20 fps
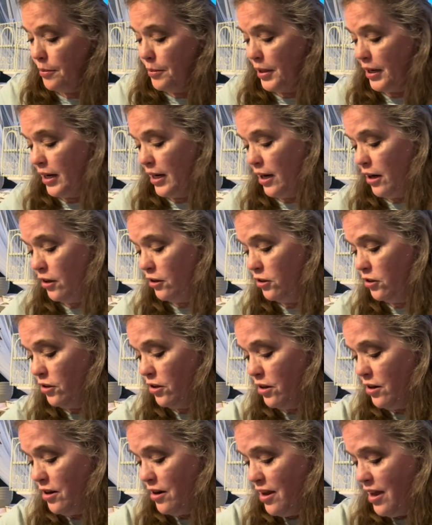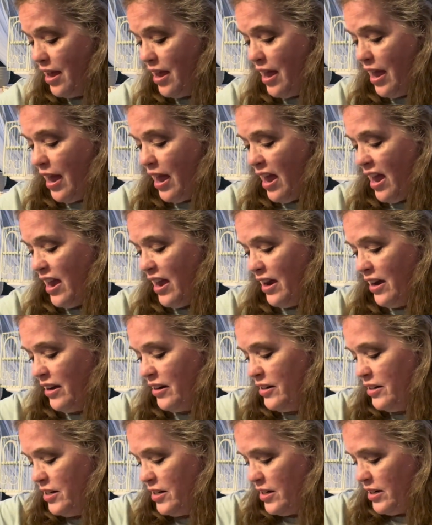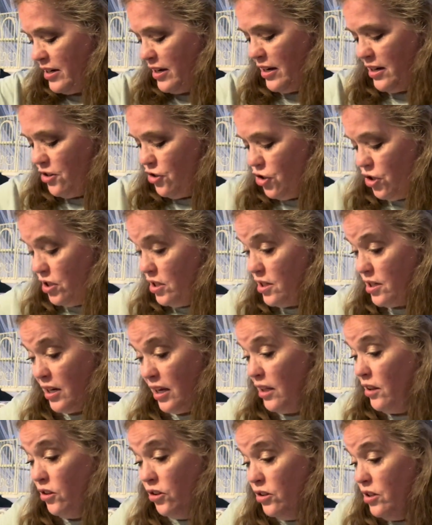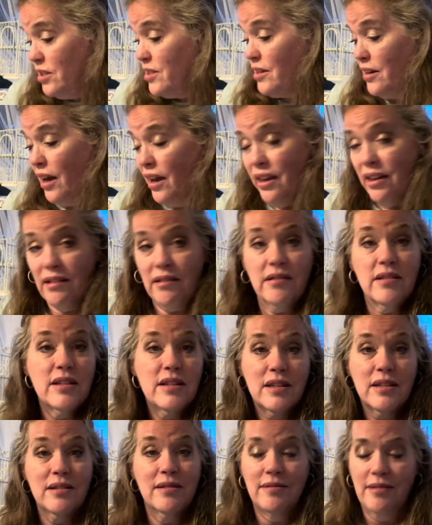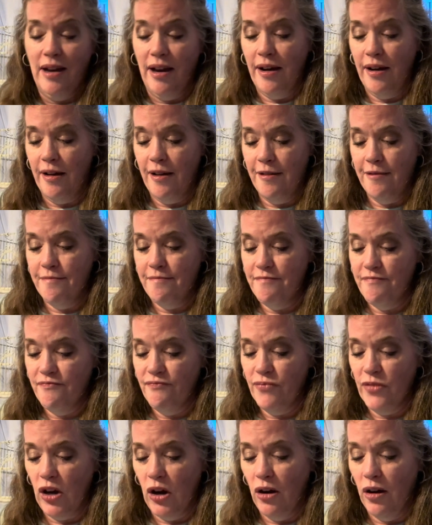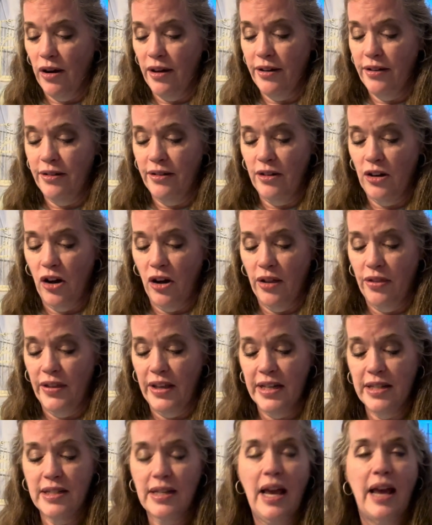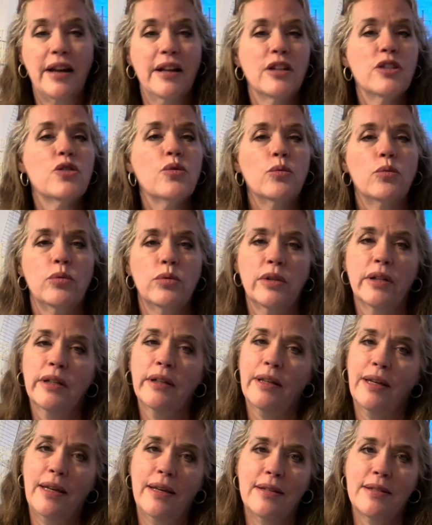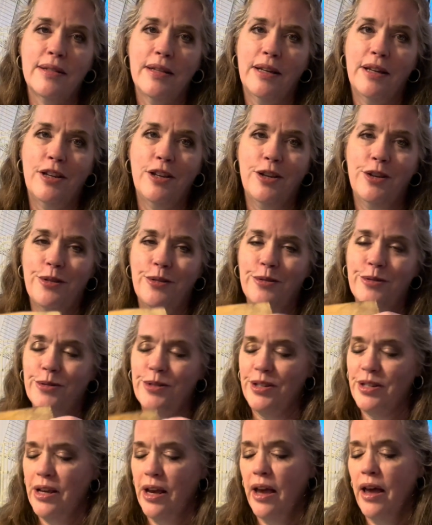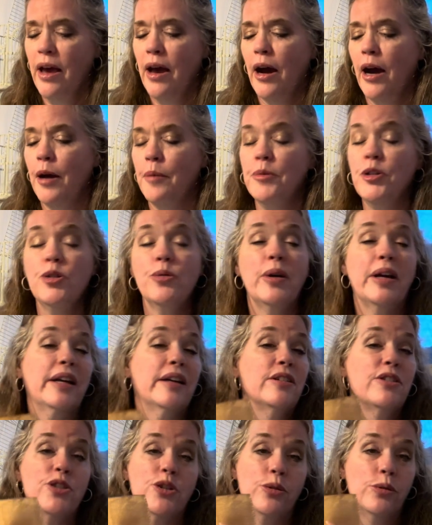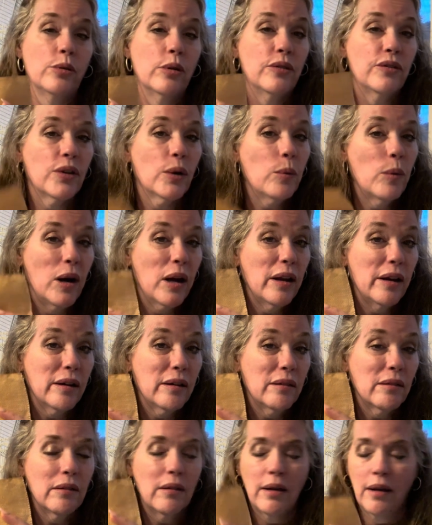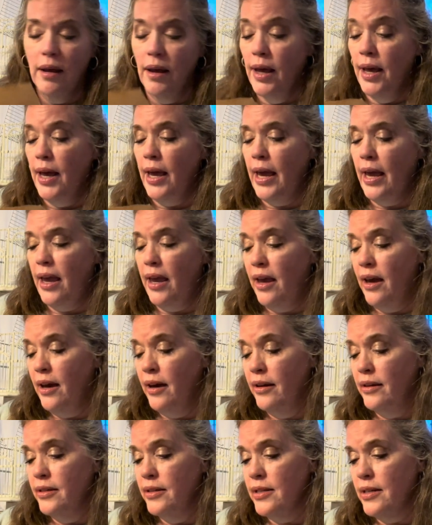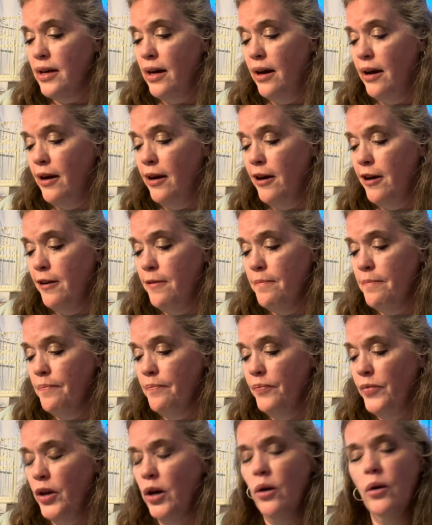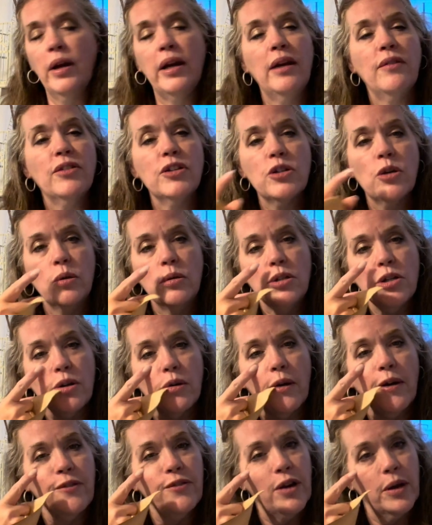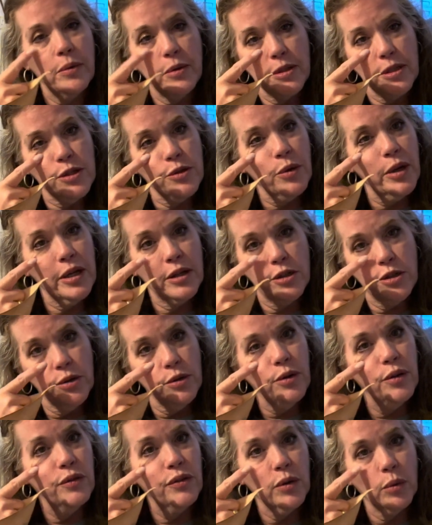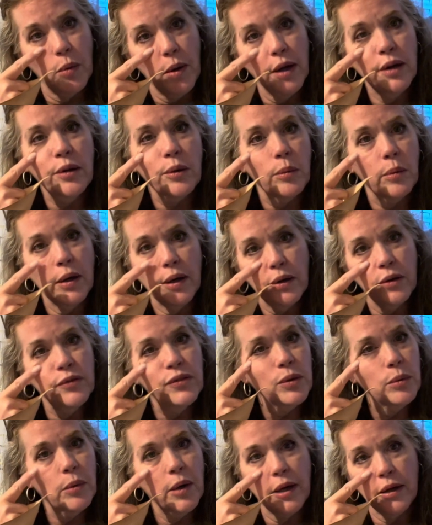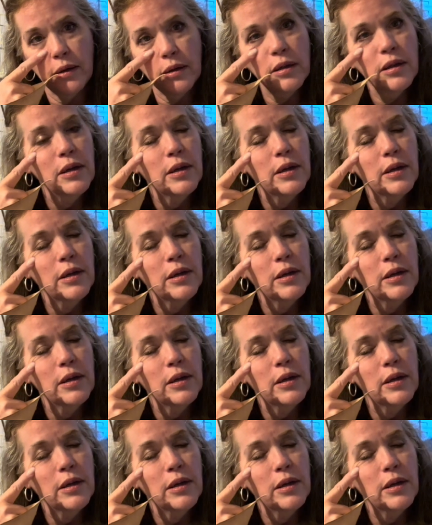color, and it looks nice on this, and it's really easy to use. I'm doing it 2/1, and oh, I never told you if I was doing 2/1 or 1/1.